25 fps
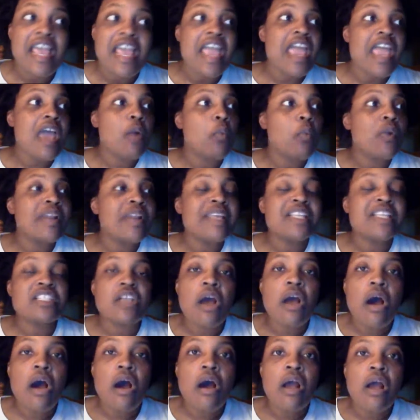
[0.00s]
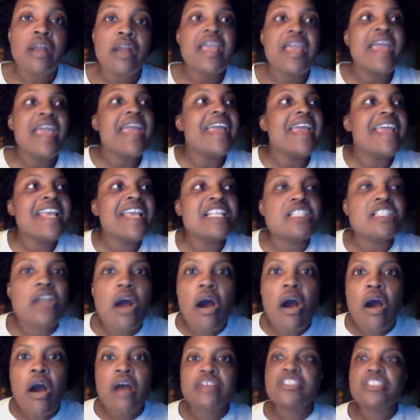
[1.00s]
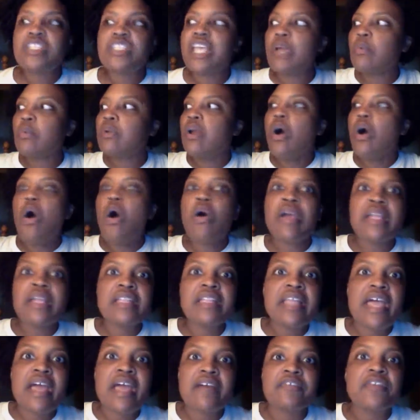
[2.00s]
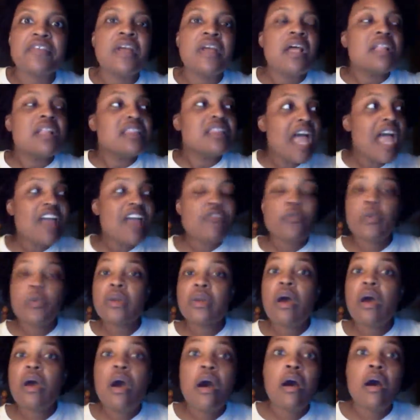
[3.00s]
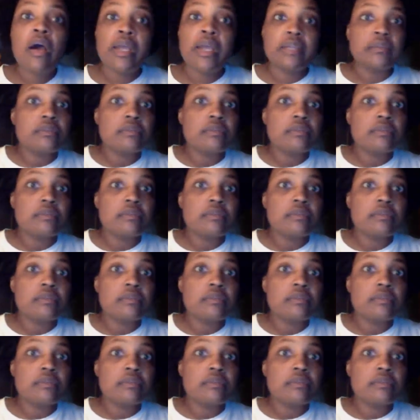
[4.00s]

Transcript: And when he's gone, he's gone. Just like when Hogan left, life went on.